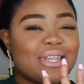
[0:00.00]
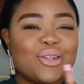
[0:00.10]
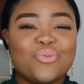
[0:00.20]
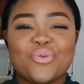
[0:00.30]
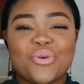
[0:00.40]
It's
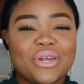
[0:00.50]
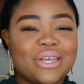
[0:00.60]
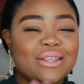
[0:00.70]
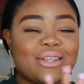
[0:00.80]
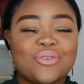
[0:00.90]
still
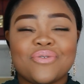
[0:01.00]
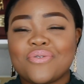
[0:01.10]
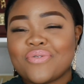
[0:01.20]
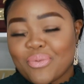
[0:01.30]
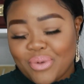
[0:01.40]
pretty, still
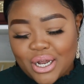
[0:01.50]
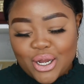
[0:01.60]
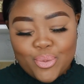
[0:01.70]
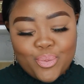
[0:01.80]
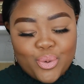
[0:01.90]

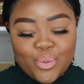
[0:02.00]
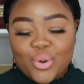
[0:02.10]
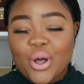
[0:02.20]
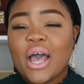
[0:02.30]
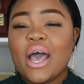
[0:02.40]
feminine, boo
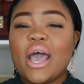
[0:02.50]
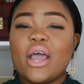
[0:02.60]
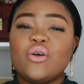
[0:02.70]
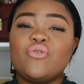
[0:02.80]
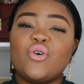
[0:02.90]
boo.
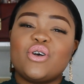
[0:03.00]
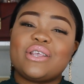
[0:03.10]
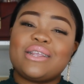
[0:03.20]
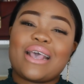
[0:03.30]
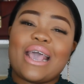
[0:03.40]
And of
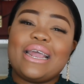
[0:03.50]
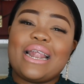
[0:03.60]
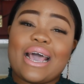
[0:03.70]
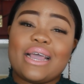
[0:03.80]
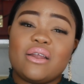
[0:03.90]
course, it's
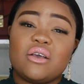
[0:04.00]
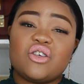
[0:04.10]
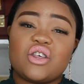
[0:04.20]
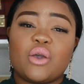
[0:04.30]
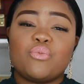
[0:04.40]
A-line
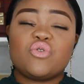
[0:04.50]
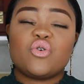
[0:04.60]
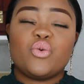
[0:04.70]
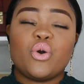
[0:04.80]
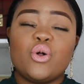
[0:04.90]
shape.
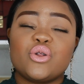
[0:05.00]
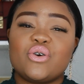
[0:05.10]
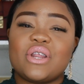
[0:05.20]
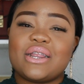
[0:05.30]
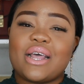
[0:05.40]
So we all
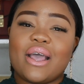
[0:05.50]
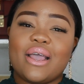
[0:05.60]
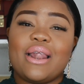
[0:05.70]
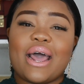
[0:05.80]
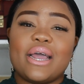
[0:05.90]
know that the
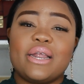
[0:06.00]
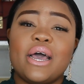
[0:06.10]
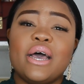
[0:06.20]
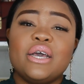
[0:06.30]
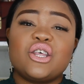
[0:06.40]

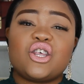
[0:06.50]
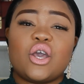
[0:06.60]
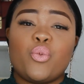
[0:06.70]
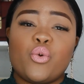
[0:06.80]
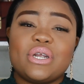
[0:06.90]
A-line
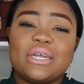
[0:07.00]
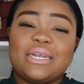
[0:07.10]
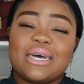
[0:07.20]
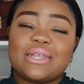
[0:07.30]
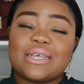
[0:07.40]
shape, what
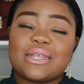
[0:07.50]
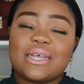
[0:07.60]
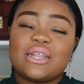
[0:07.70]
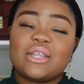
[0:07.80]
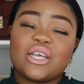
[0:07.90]
it does is
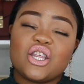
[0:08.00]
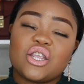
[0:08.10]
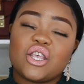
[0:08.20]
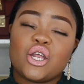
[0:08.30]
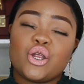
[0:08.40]
it
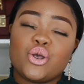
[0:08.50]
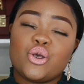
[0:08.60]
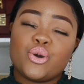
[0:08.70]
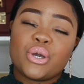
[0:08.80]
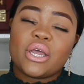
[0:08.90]
cinches in
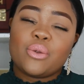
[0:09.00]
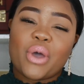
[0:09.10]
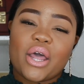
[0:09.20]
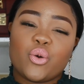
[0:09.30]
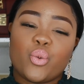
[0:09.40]
you in
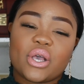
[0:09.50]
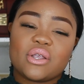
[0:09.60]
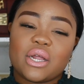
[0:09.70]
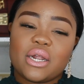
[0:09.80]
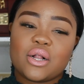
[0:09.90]
by the
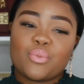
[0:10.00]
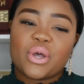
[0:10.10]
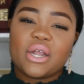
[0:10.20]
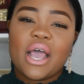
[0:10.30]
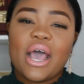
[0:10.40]
waist a little
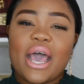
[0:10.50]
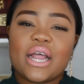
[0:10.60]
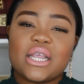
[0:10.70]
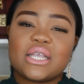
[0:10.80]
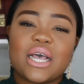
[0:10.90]
bit.
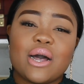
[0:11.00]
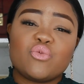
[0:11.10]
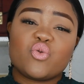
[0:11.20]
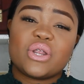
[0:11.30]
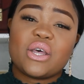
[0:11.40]
And this
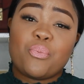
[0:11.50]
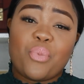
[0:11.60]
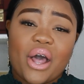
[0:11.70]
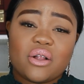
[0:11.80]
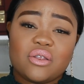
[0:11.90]
comes with a
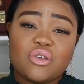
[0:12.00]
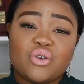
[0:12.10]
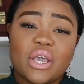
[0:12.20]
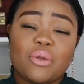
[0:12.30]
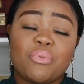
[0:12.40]
belt.
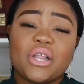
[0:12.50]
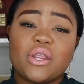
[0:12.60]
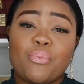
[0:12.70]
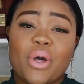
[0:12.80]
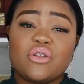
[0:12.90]
You can make
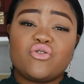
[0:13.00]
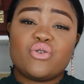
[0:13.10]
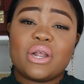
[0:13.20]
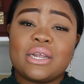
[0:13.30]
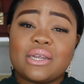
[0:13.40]
the belt
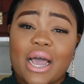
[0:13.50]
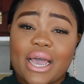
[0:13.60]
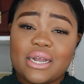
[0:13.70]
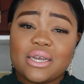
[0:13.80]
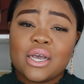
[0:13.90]
really
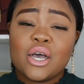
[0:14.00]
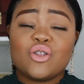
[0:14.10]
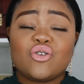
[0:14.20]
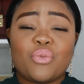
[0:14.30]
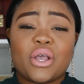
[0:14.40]
tight
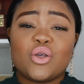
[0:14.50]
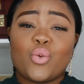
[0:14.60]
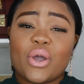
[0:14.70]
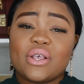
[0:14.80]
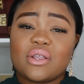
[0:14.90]
to make the
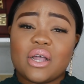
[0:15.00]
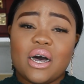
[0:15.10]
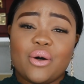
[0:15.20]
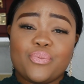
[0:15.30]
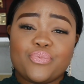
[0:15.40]
waist
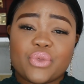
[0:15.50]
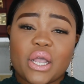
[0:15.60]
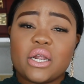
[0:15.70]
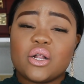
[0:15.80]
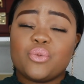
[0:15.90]
a
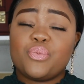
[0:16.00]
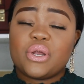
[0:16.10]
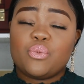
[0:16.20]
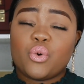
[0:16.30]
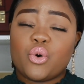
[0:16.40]
little
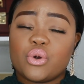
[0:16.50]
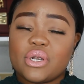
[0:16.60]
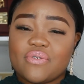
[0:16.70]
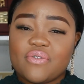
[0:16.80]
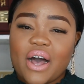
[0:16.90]
bit more
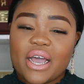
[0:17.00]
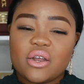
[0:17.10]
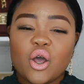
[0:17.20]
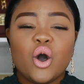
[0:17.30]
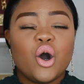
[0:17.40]

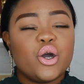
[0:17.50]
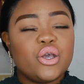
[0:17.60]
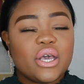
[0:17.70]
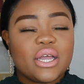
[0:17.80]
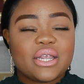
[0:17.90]
defined. Or
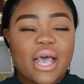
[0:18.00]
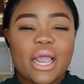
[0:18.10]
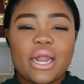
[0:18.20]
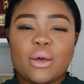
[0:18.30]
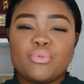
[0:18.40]
you can
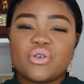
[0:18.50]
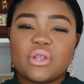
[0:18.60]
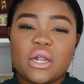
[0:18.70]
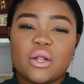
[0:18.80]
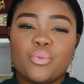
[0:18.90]
tie it up
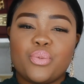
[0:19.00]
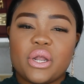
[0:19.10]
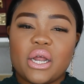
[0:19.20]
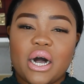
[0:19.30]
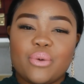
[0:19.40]
just a little
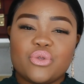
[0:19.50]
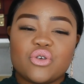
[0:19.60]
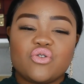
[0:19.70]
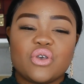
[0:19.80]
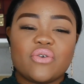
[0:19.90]
bit
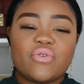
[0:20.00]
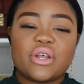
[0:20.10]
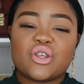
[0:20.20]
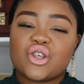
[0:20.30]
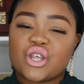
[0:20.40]
just to give
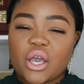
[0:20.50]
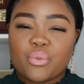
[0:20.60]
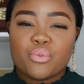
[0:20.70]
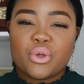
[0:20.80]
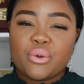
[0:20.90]
it a
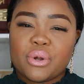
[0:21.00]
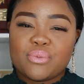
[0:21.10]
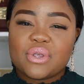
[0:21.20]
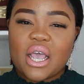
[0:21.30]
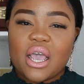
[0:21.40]
shape. You know what
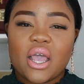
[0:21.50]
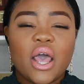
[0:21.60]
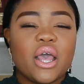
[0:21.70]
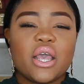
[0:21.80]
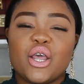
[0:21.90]
I'm saying?
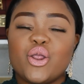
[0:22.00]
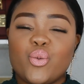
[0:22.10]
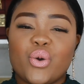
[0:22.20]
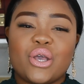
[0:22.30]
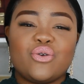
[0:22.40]

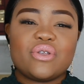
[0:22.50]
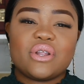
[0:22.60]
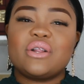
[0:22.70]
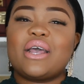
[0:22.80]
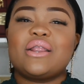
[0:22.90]
Either way, you
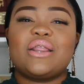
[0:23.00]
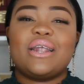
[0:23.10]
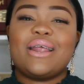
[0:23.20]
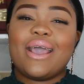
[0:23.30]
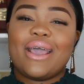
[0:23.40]
still get
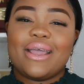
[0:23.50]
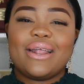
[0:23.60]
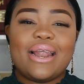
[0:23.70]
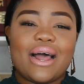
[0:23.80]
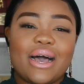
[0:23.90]
that
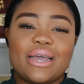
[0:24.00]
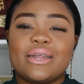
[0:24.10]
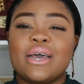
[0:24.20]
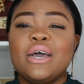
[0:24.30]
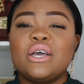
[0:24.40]

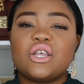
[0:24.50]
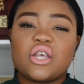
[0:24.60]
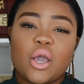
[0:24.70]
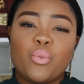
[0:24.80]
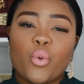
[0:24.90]
A-line
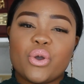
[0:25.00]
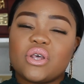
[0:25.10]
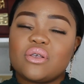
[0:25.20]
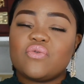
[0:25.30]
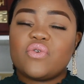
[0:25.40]
shape,
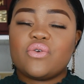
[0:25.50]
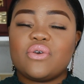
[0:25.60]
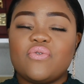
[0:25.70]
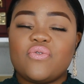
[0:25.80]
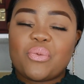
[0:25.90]
which is
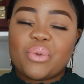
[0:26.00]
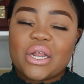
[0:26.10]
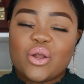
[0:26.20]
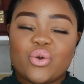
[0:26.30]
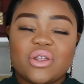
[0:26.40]
very
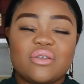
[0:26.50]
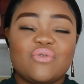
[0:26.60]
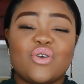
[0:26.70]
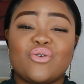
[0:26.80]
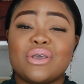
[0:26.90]
feminine, which
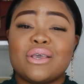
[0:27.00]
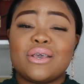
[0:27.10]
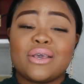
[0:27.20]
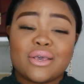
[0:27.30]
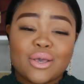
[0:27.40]
is very
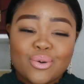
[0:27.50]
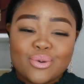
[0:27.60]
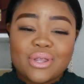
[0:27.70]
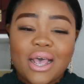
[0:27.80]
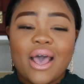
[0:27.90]

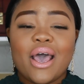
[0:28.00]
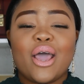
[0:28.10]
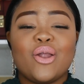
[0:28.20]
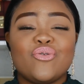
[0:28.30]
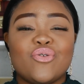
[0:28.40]
cute.
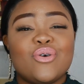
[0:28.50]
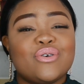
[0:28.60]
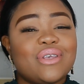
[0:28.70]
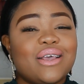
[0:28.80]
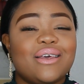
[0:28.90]
And of
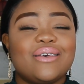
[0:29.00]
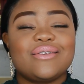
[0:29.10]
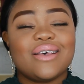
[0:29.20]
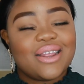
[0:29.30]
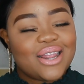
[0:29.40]
course, it
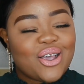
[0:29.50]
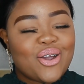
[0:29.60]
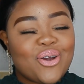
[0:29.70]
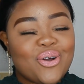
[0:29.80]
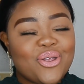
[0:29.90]
is
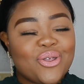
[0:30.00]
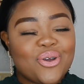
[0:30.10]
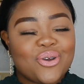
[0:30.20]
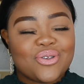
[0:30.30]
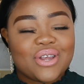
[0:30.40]
Thick Girl
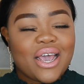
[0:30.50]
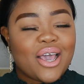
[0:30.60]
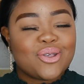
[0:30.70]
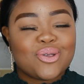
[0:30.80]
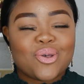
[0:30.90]

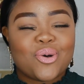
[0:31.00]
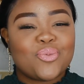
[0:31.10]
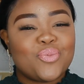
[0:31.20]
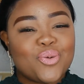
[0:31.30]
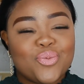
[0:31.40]
Thursday,
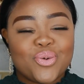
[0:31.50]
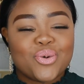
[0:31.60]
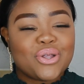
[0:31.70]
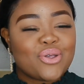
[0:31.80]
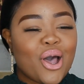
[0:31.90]
so boo
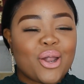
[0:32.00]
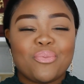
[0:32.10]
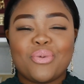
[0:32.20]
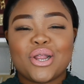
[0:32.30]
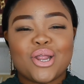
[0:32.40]
boo, it's gotta
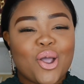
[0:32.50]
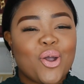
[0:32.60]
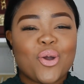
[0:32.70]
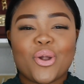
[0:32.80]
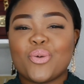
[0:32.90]
be
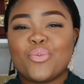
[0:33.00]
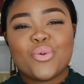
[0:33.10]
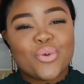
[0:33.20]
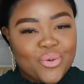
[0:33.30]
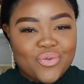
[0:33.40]
Thick Girl
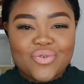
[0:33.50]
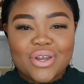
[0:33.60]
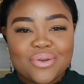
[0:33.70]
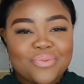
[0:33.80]
approved.